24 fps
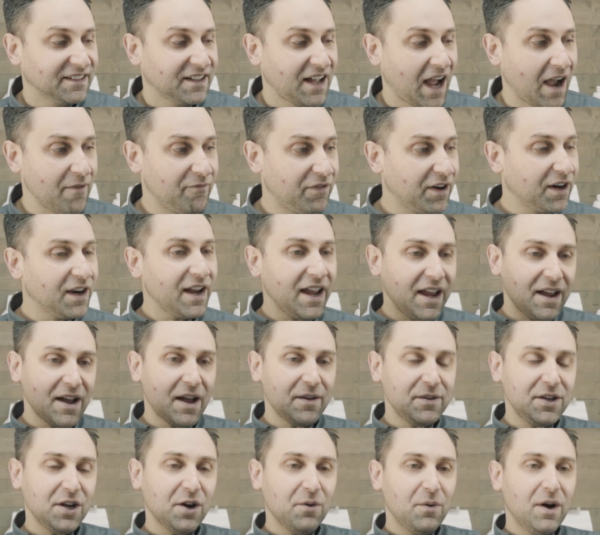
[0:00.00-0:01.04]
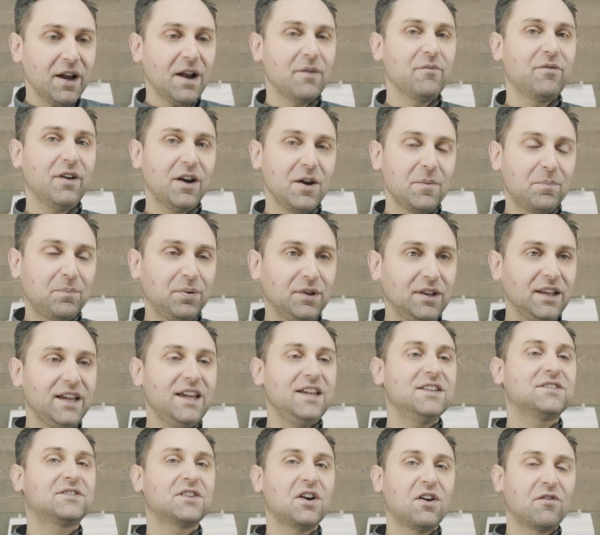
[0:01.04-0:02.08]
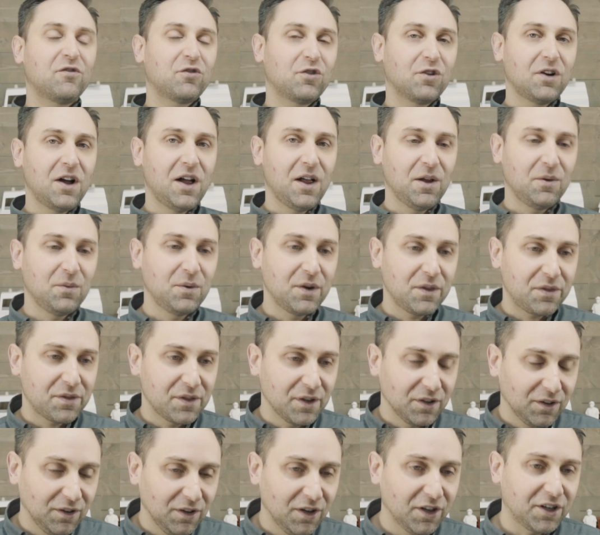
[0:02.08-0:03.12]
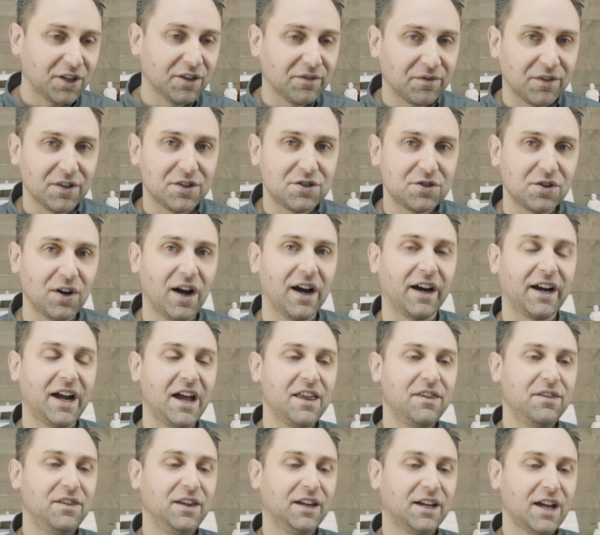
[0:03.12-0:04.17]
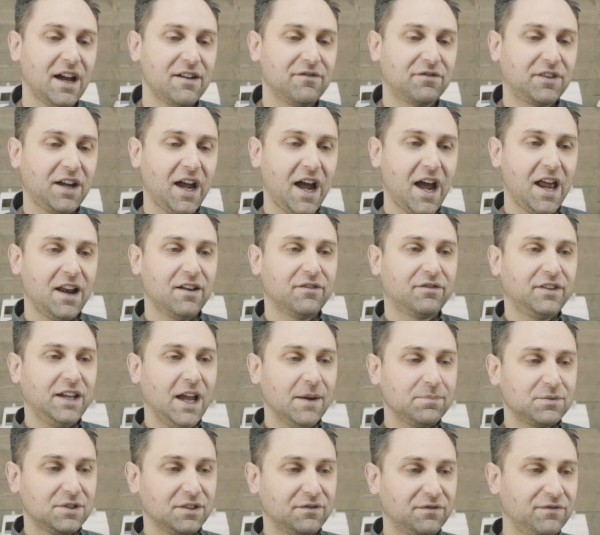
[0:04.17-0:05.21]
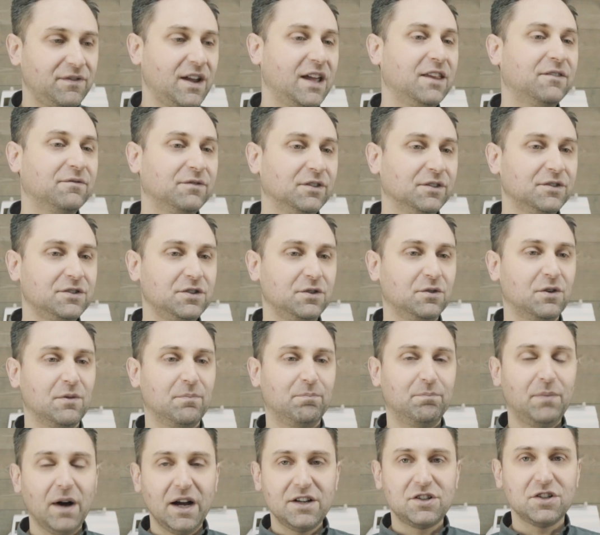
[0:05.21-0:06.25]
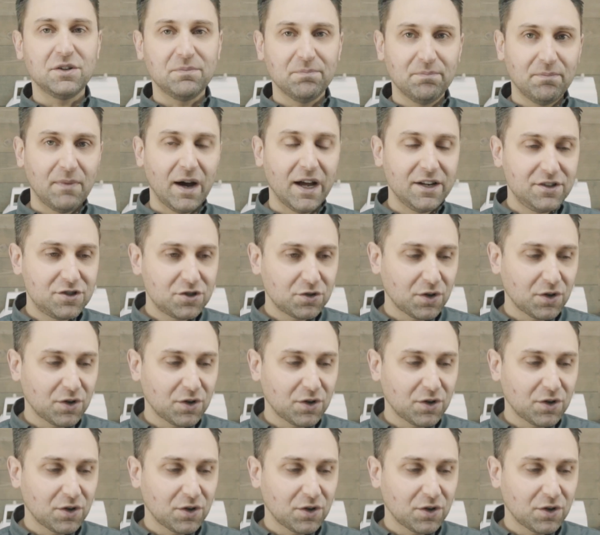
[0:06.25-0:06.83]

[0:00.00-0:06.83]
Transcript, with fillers: I'm very, you know what, I'm very pleased overall with the look of the truck. I think I've kind of kept it faithful to a budget mud